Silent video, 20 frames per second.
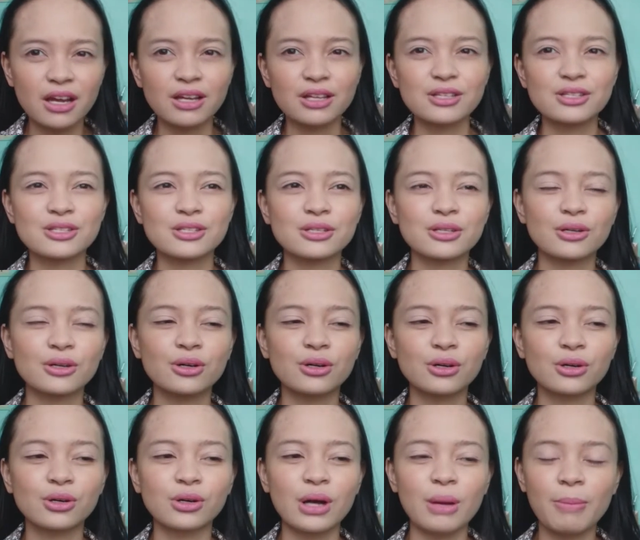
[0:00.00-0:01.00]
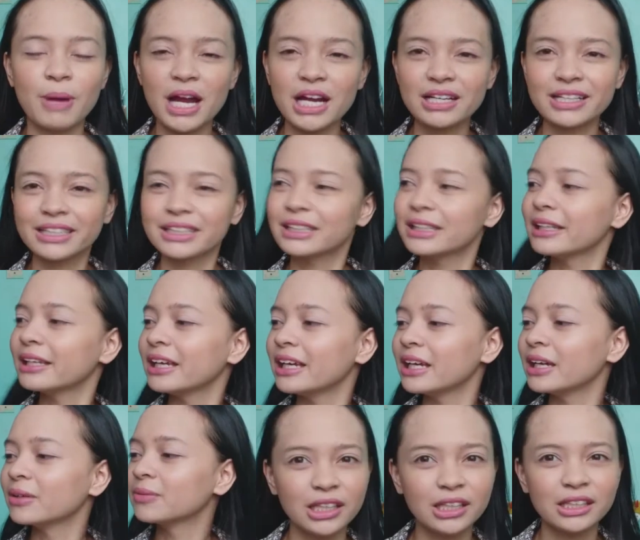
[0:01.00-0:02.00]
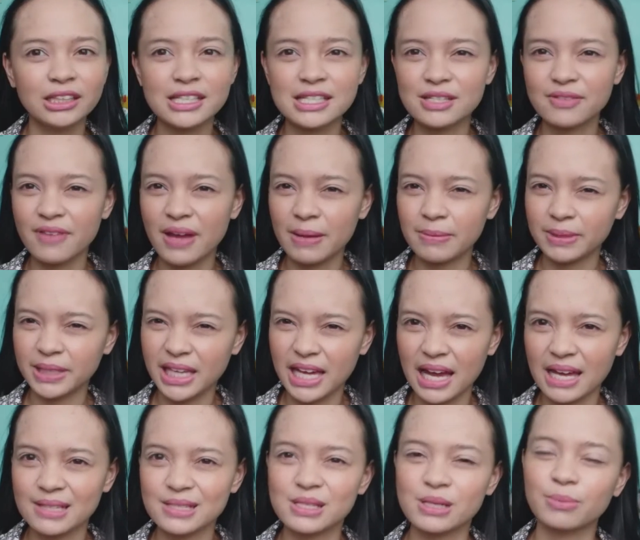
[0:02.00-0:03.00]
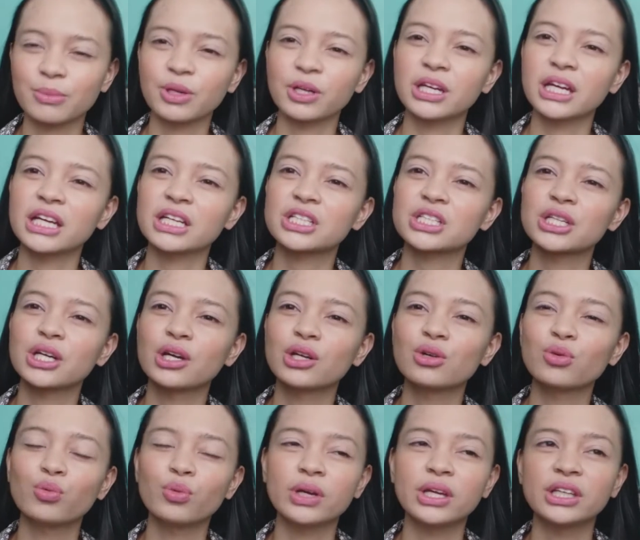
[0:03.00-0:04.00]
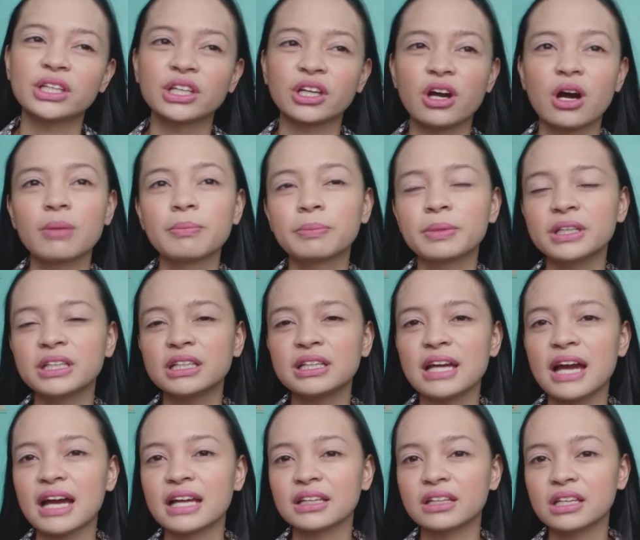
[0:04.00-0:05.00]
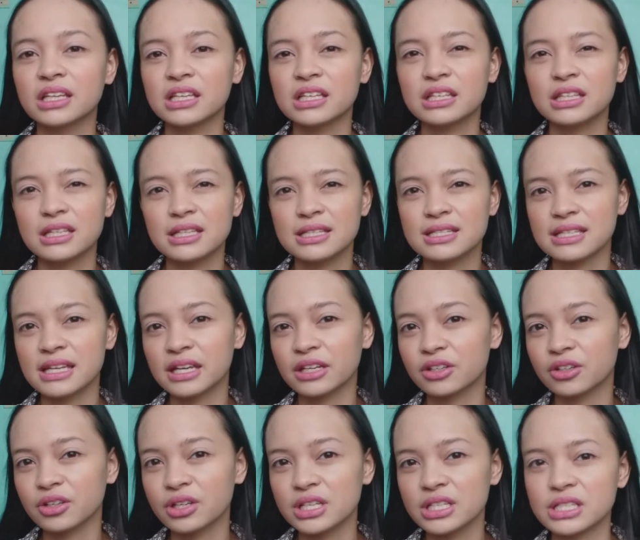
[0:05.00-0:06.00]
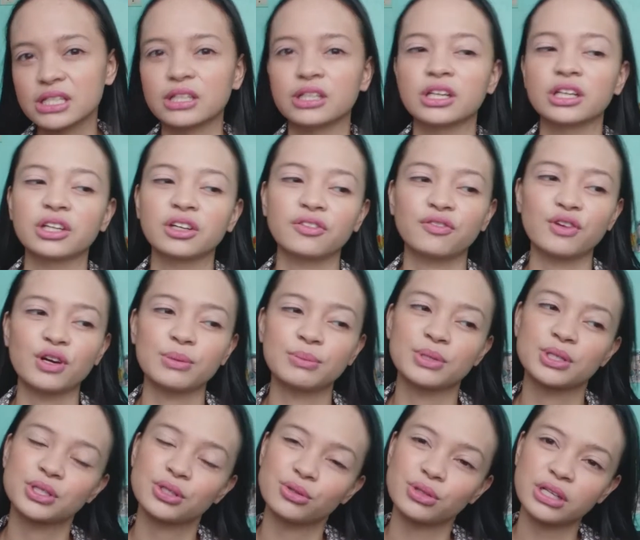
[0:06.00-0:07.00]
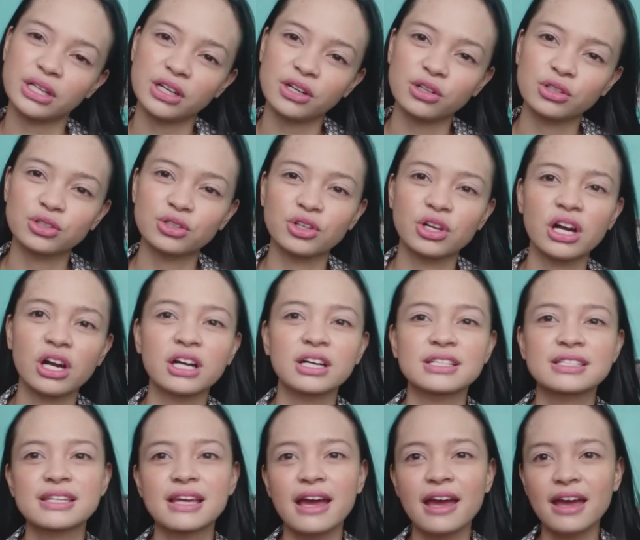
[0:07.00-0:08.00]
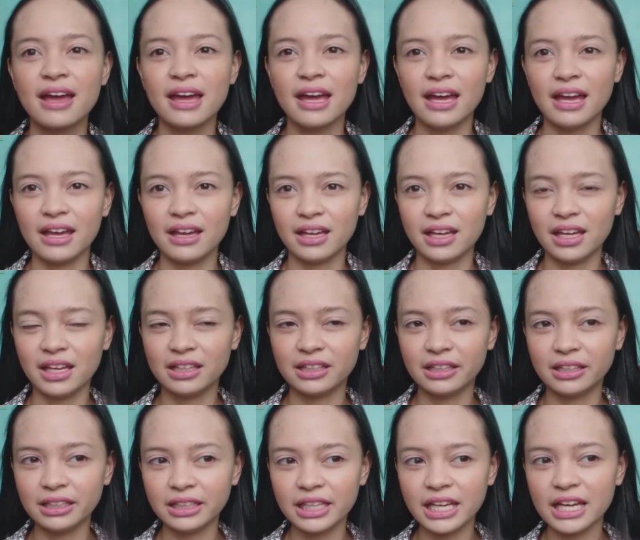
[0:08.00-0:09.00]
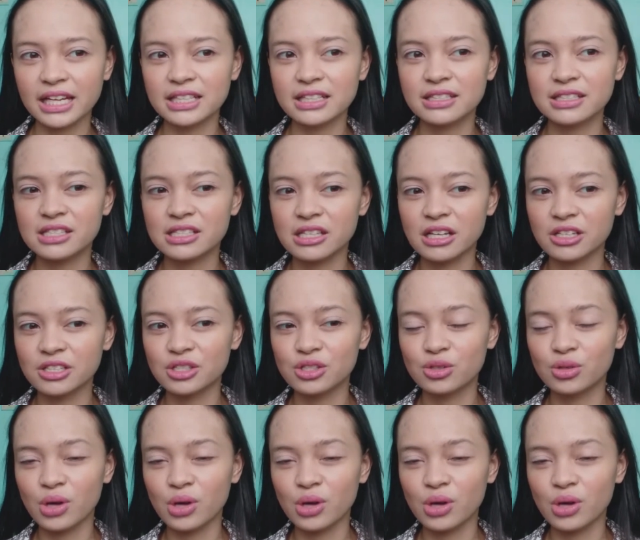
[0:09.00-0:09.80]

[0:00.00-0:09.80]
So apparently, this family has some connection with the company handling these sentries and other pharmaceutical drugs, and Lillian starts to